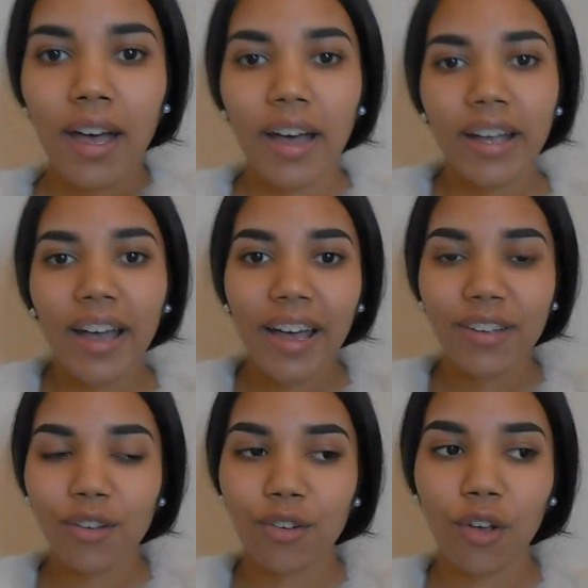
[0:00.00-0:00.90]
Hi
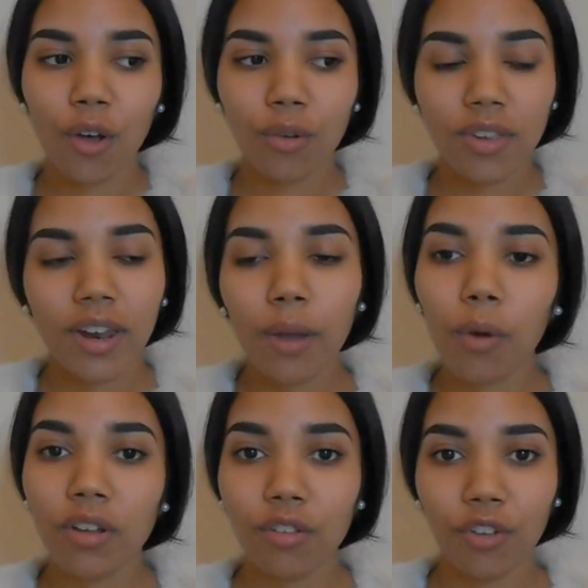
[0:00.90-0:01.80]
guys, so today I
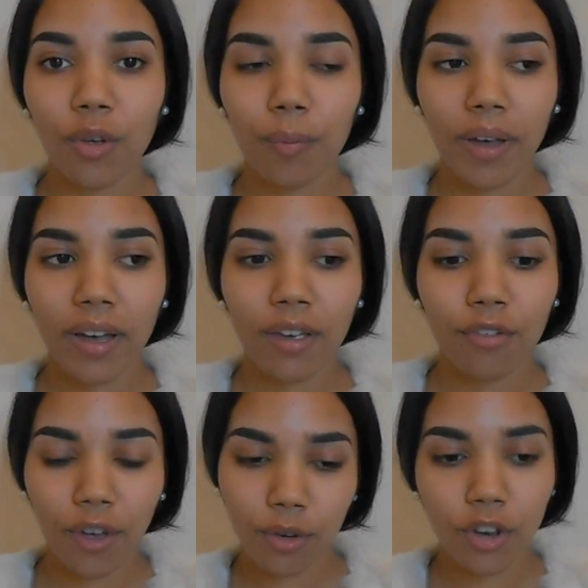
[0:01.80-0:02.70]
want to film my
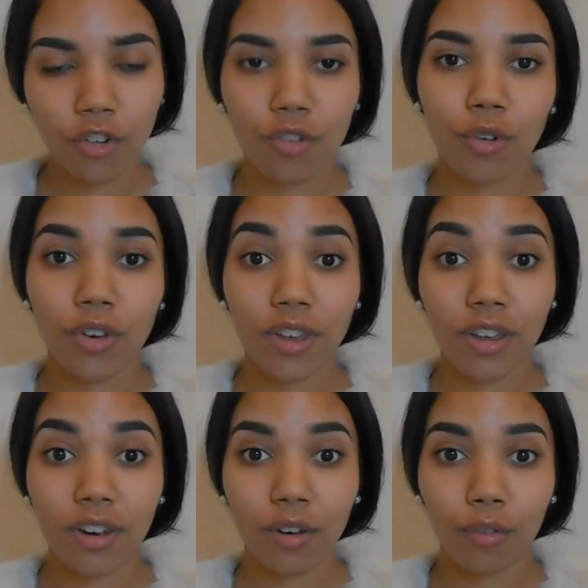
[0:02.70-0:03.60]
foundation
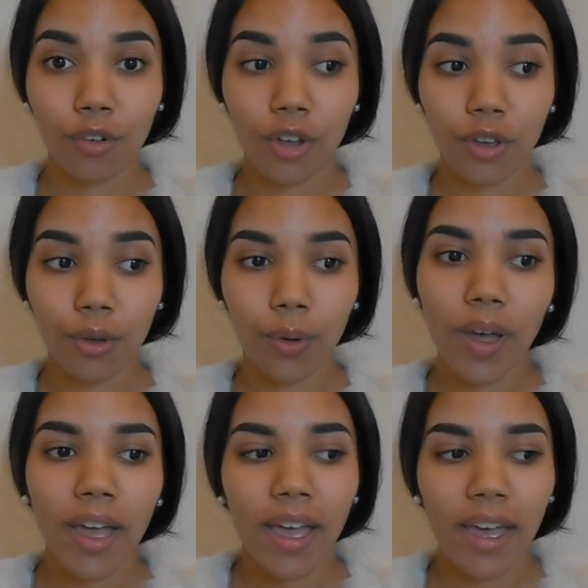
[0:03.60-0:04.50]
routine for you,
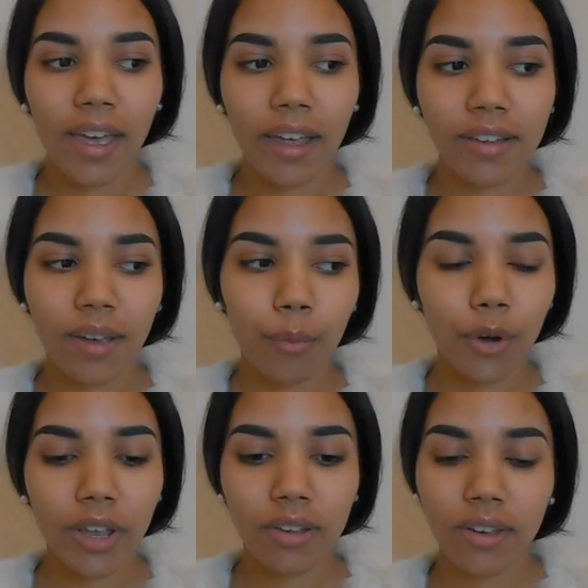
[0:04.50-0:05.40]
and I'm
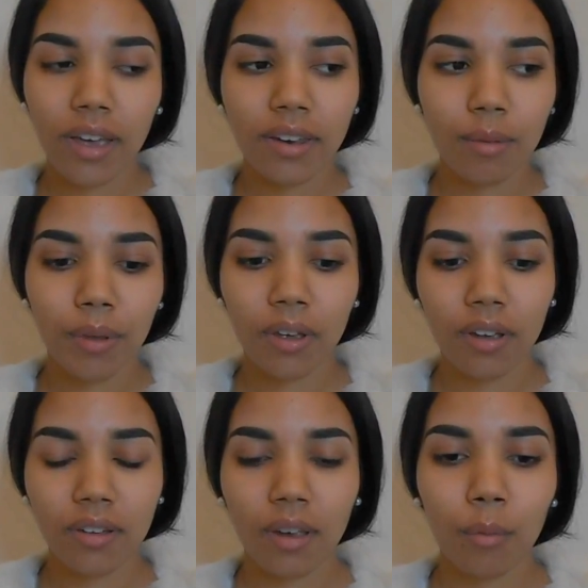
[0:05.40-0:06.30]
pretty excited
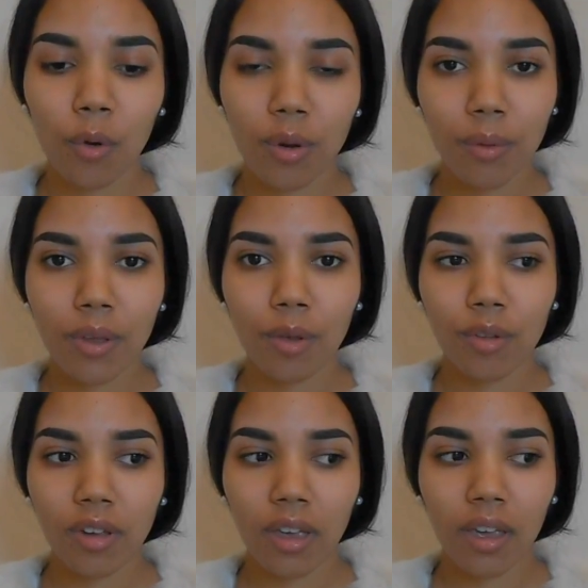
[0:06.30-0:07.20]
because I'm going to be
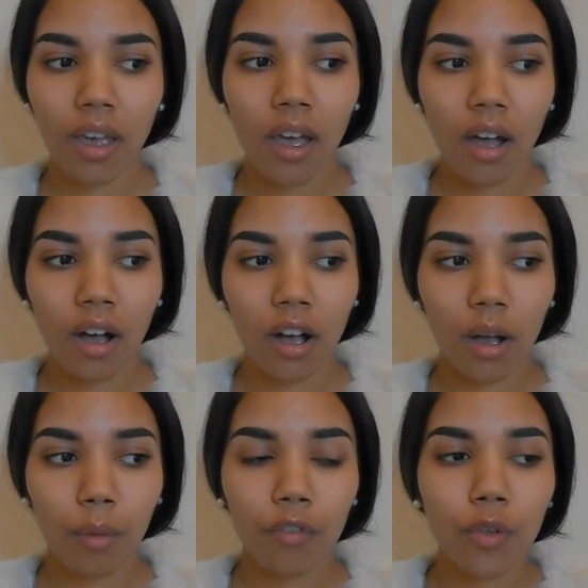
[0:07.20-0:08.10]
using
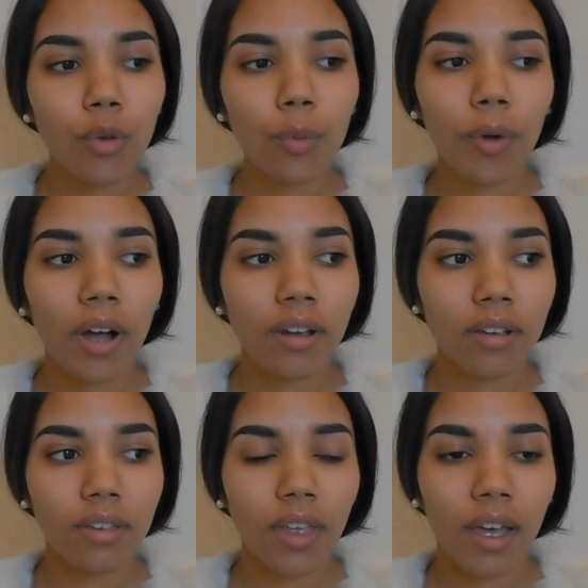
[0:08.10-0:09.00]
a few new
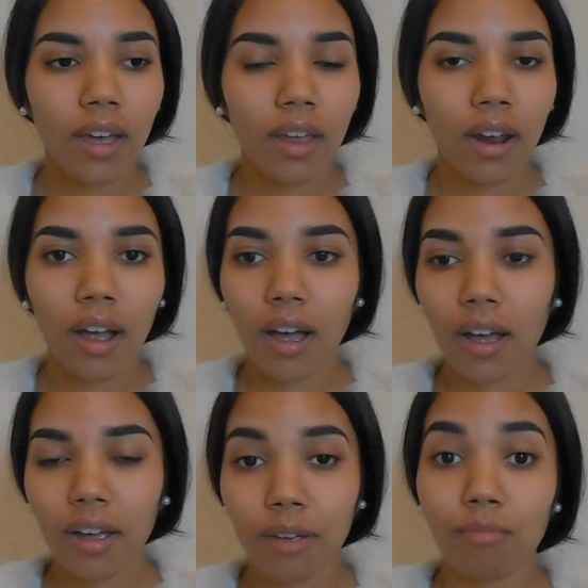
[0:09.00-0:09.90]
products that
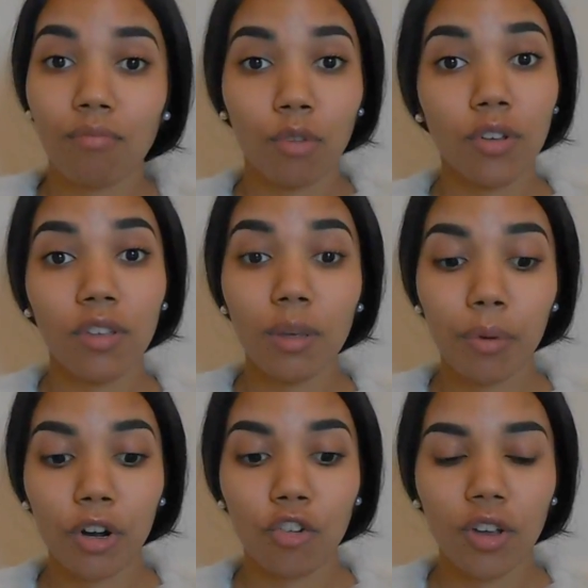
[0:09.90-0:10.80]
I recently
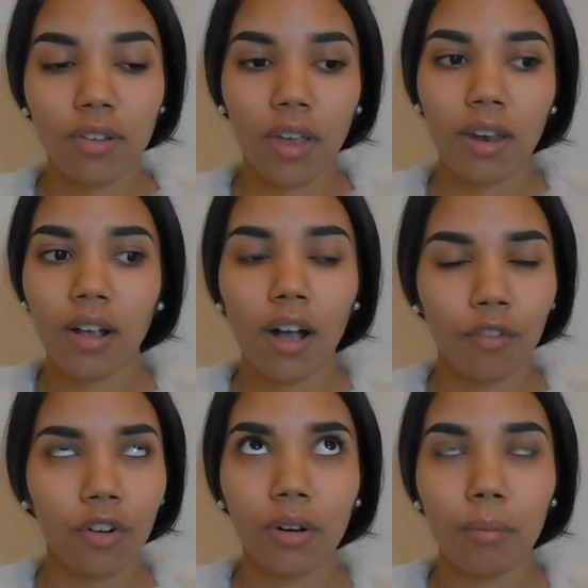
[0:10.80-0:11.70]
purchased and
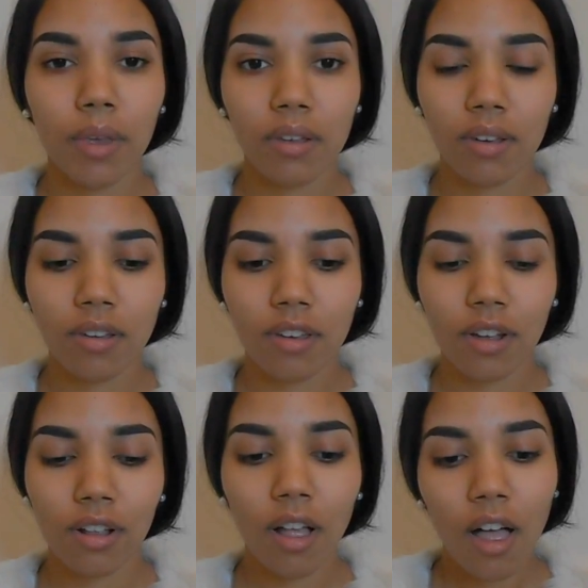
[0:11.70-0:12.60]
got for an amazing
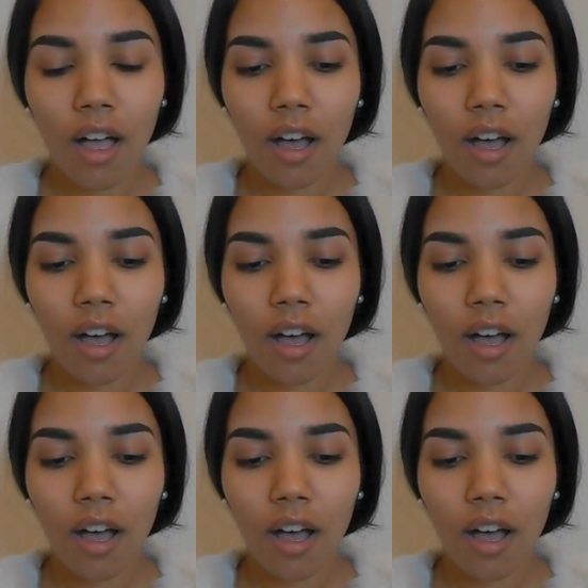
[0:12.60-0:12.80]
deal.